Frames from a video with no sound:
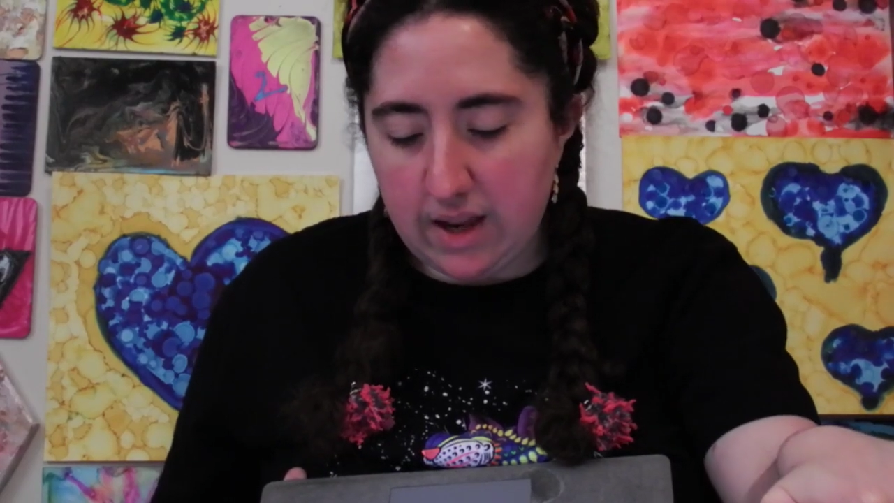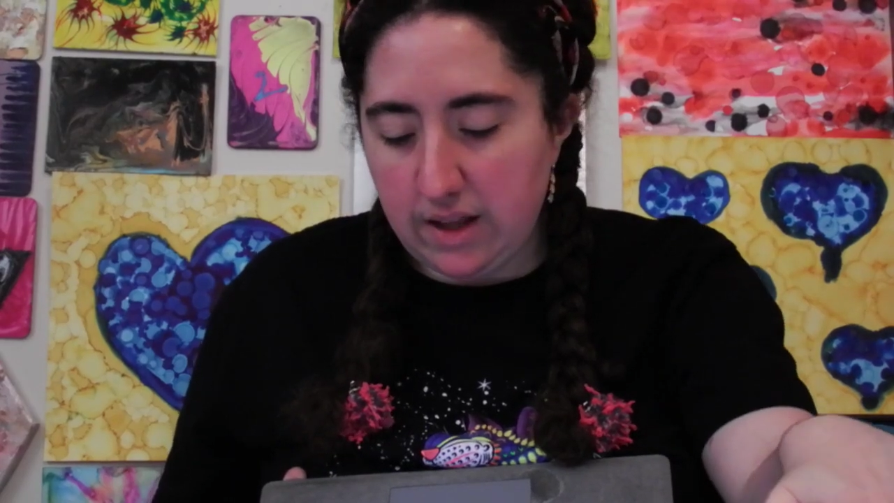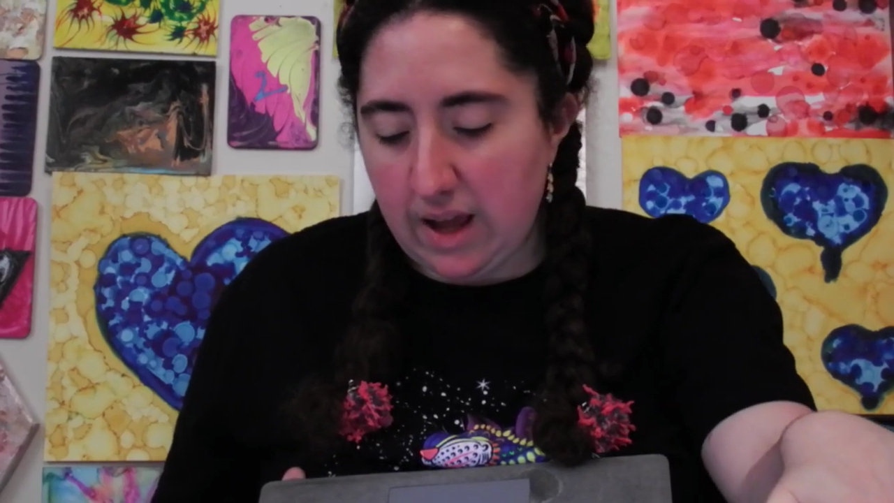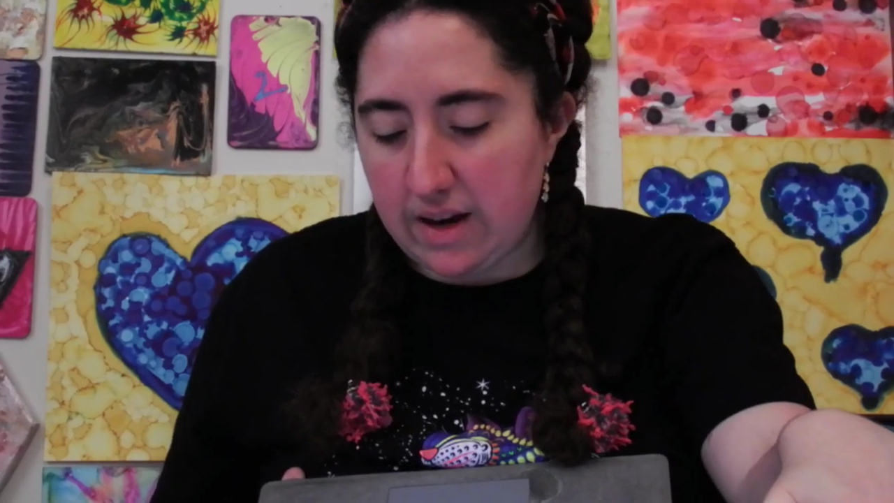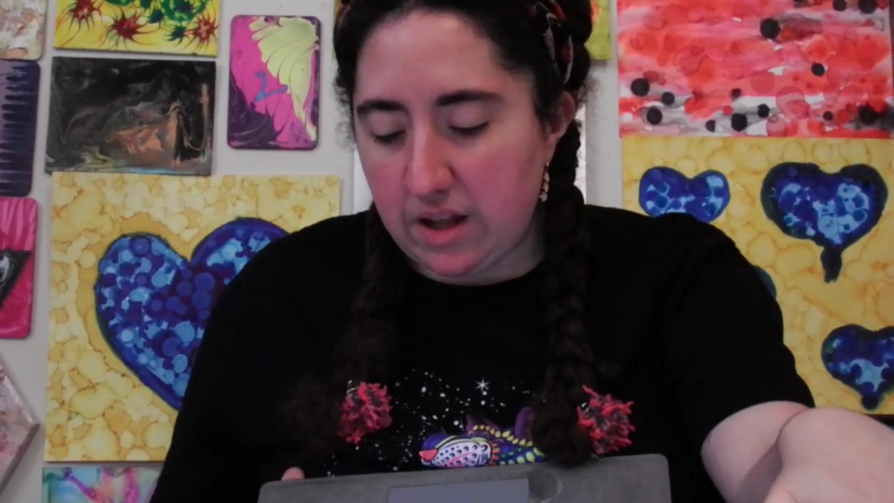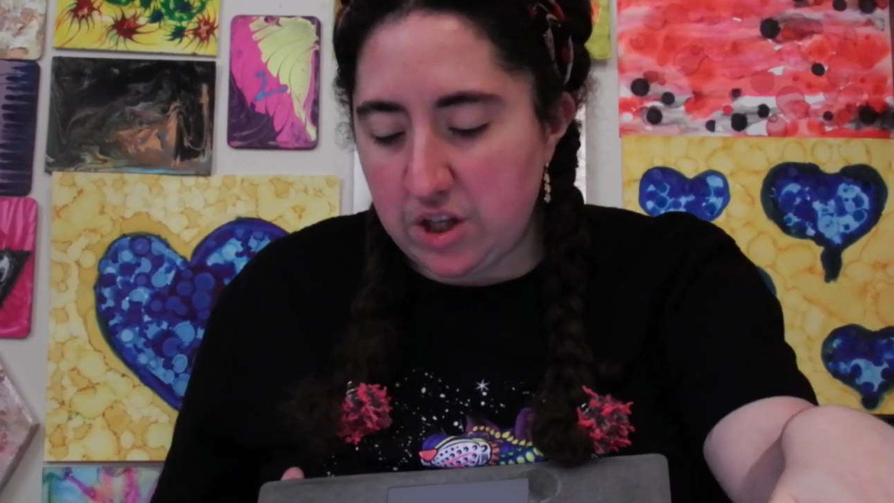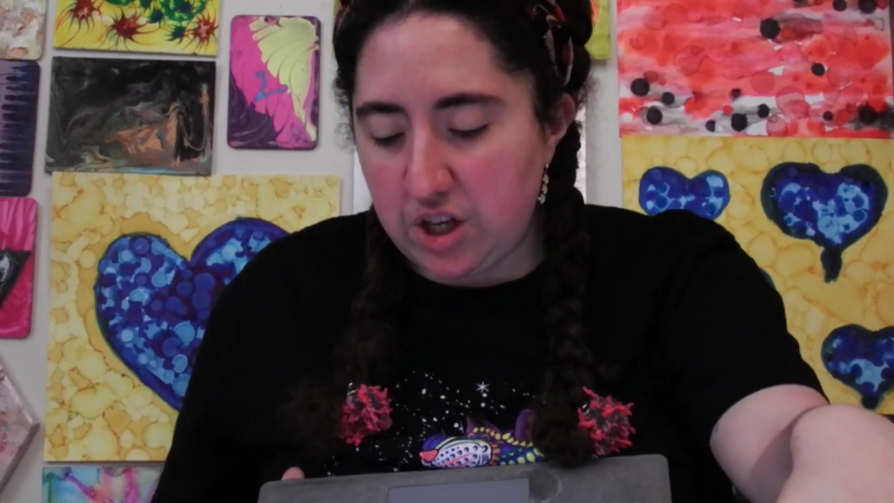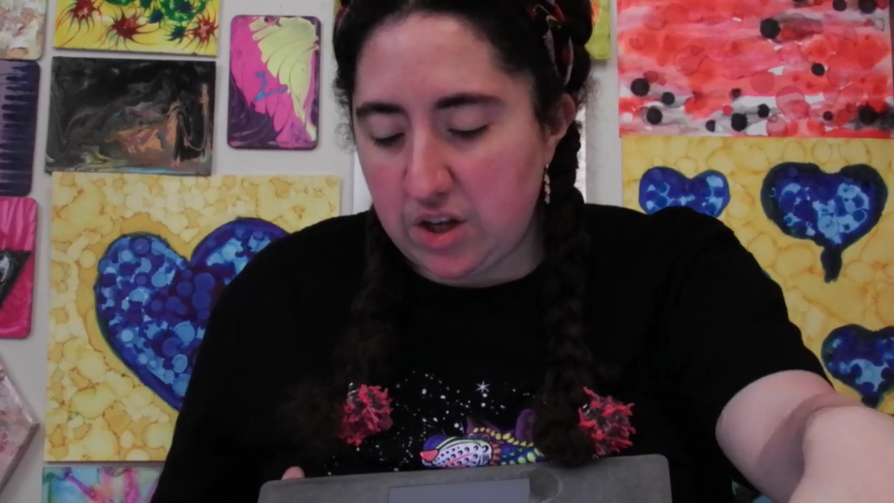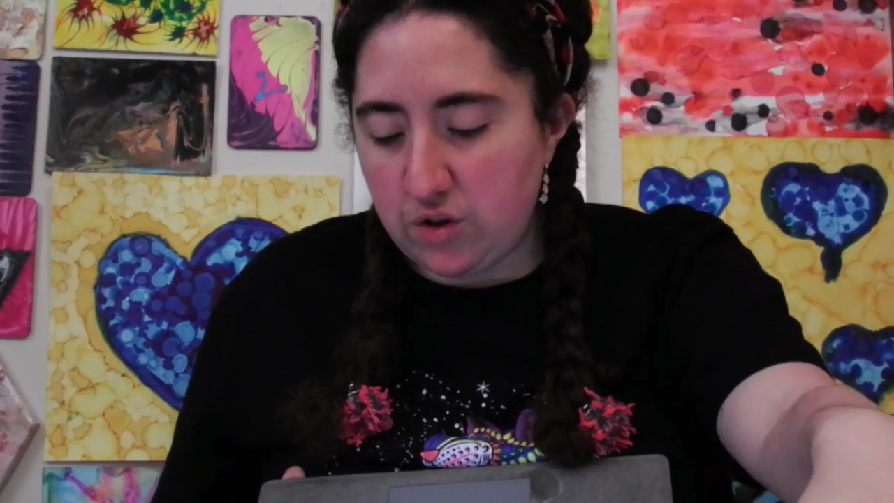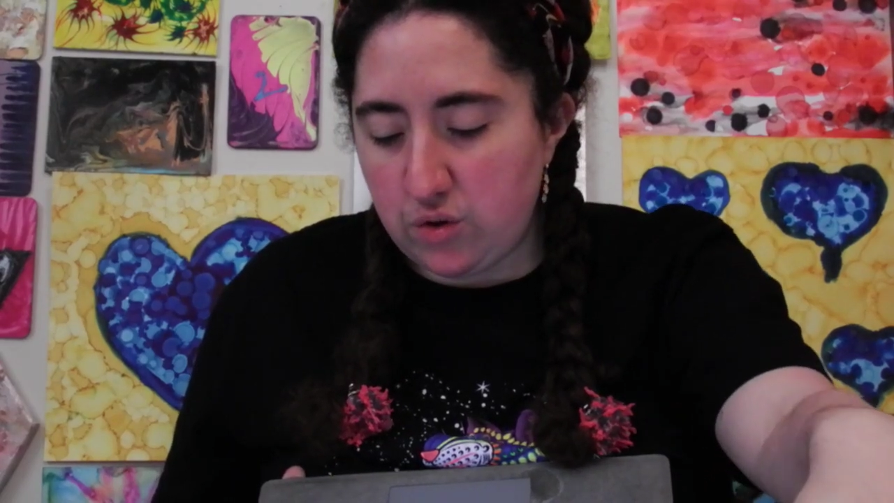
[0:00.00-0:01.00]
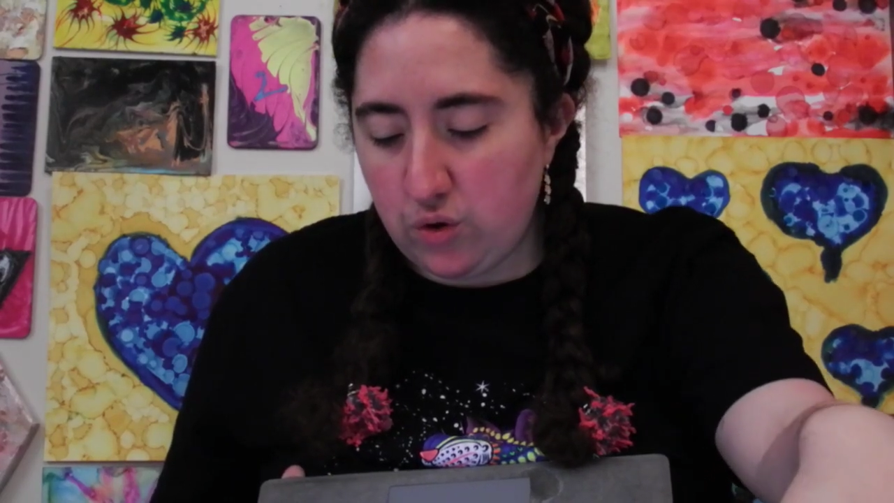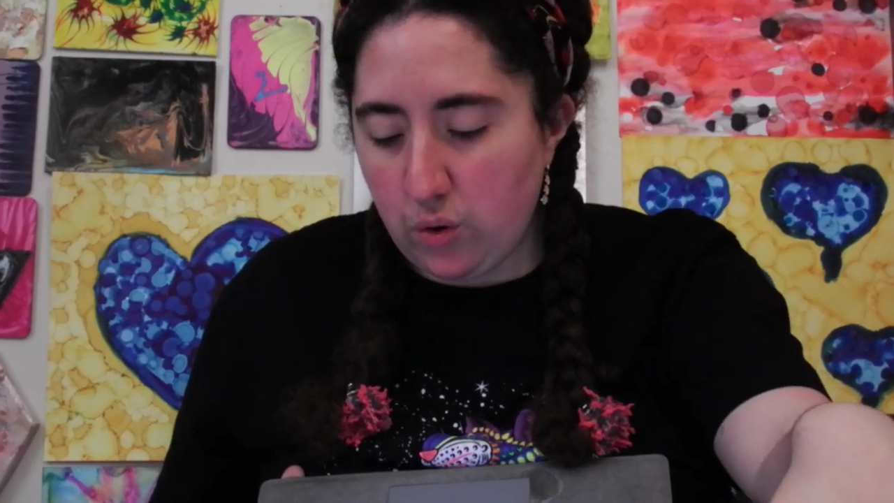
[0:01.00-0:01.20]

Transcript: and he had not changed